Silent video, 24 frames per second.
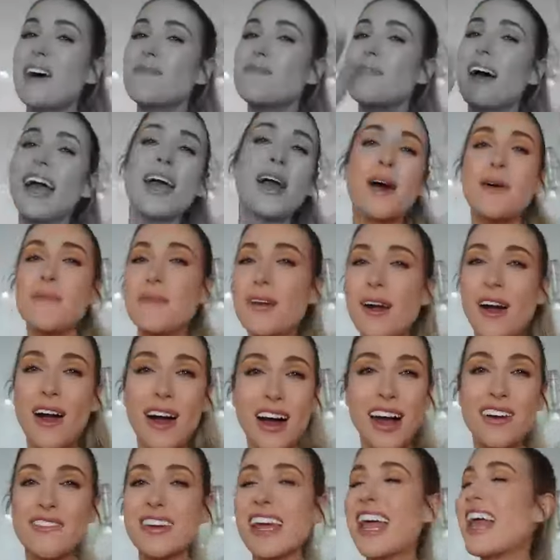up? I hope you're
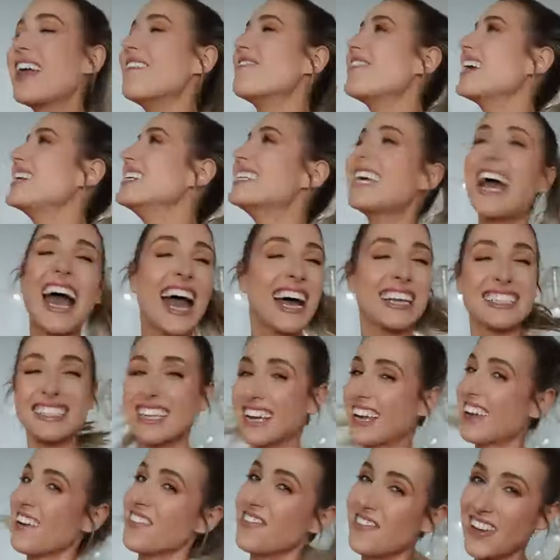all having a
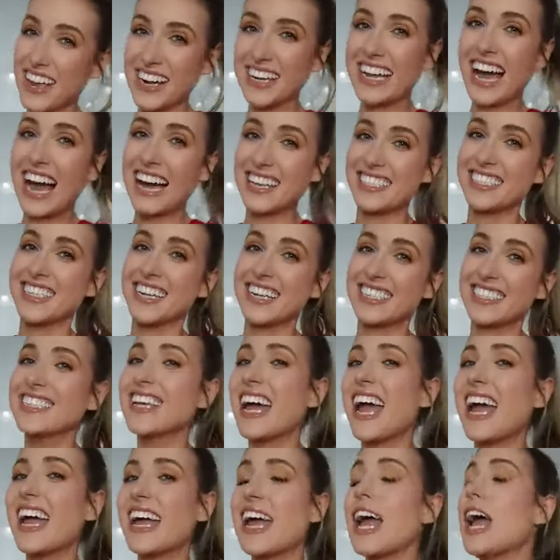fantastic
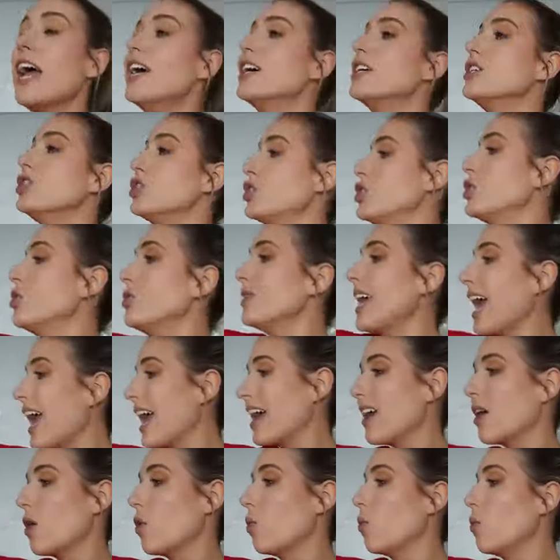day.
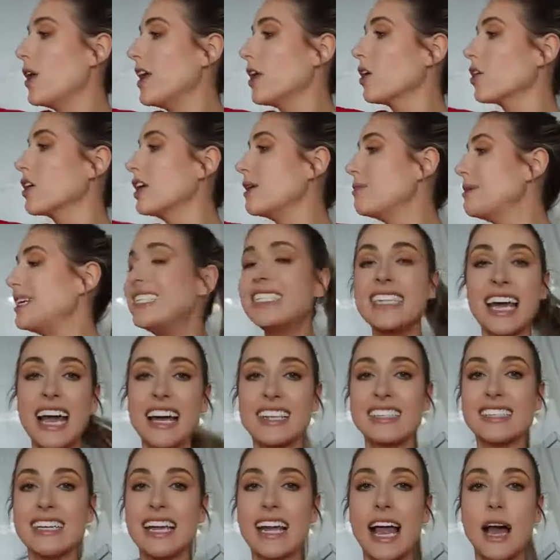Today, we are going to be
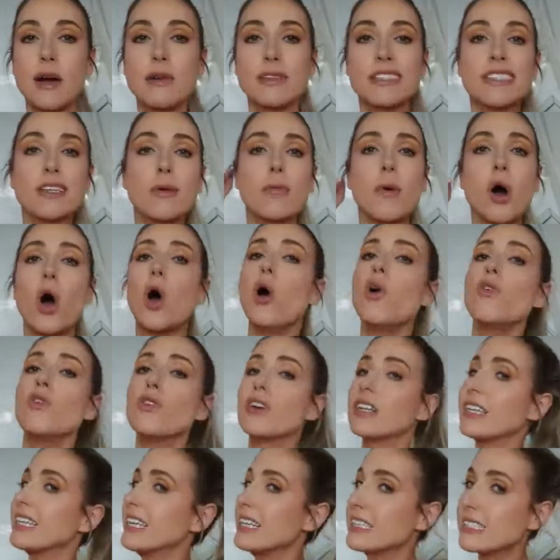testing out some
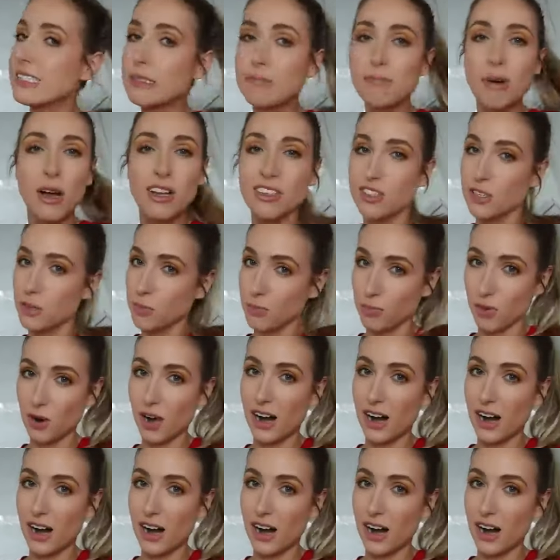overly sponsored